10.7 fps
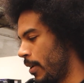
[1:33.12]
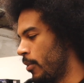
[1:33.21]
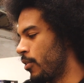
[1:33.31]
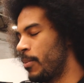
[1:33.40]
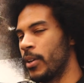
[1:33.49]
We
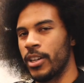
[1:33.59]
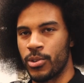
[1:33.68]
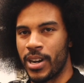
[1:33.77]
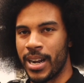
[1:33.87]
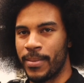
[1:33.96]
also put the
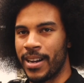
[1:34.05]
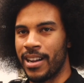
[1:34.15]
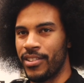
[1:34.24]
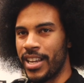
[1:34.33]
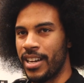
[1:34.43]

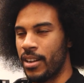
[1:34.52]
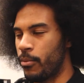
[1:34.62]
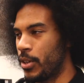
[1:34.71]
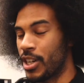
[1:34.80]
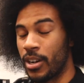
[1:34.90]
tri-bars in,
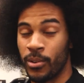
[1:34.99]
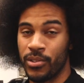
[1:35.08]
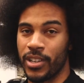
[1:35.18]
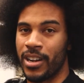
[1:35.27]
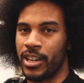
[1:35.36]
which are
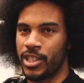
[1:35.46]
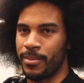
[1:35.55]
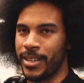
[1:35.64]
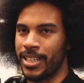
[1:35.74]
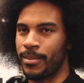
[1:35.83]
also
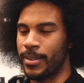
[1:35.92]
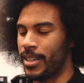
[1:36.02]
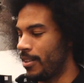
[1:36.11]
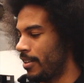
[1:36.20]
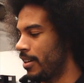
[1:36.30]

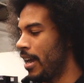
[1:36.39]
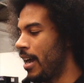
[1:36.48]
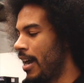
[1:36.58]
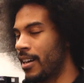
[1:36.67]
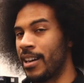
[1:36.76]
RGBW.
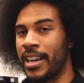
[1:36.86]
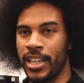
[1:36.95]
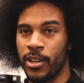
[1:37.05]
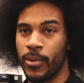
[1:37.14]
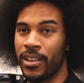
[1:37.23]
Unlike
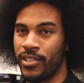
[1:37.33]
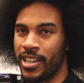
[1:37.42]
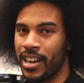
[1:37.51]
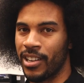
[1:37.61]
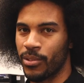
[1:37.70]
the US
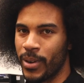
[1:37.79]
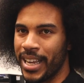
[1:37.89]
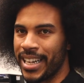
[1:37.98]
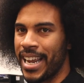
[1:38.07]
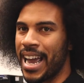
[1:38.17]
cars
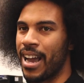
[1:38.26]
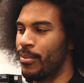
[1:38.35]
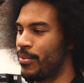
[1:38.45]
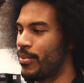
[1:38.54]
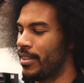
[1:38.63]
where they
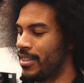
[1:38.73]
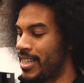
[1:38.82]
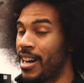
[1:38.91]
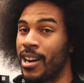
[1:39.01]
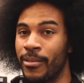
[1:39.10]
have
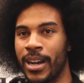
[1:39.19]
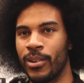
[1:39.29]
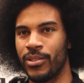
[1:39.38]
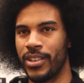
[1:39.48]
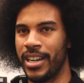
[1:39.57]

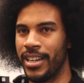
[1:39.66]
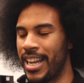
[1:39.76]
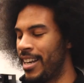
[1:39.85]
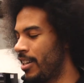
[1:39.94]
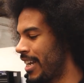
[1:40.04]
DRLs and
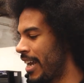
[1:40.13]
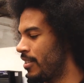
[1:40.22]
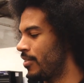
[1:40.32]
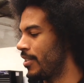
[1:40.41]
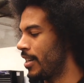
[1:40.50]

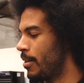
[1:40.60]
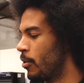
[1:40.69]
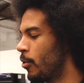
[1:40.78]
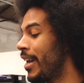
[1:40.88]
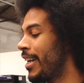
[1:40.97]
indicators in
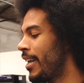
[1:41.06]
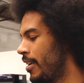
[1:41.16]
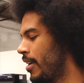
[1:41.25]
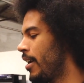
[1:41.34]
them already,